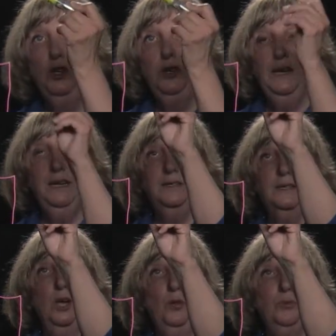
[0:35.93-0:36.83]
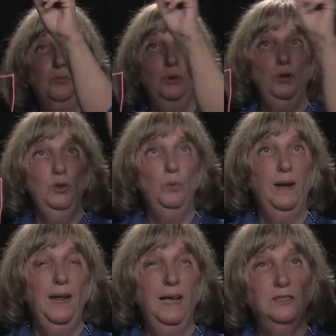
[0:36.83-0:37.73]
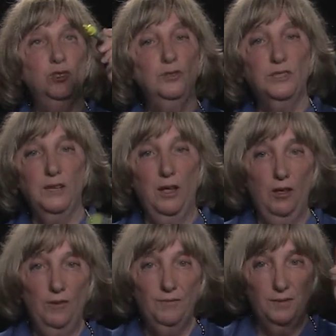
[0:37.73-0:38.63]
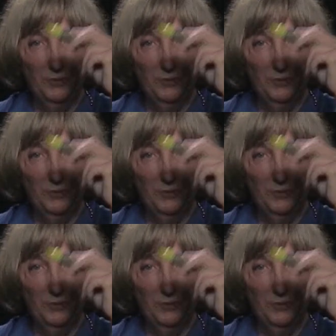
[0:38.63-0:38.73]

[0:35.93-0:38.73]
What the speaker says: you need to go through and ask yourself a